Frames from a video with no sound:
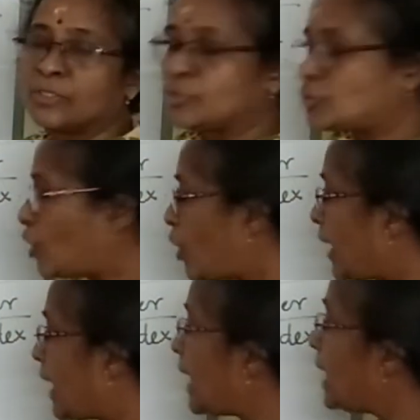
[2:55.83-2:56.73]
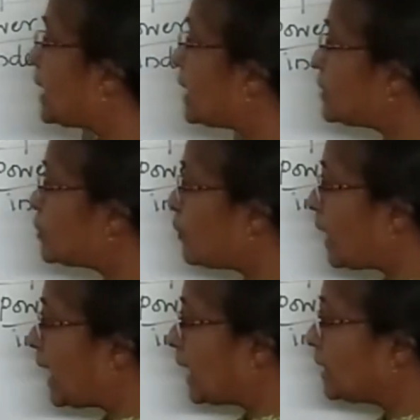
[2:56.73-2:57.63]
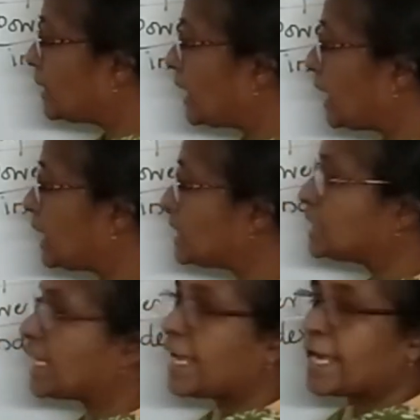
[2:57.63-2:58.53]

So a raised to n is the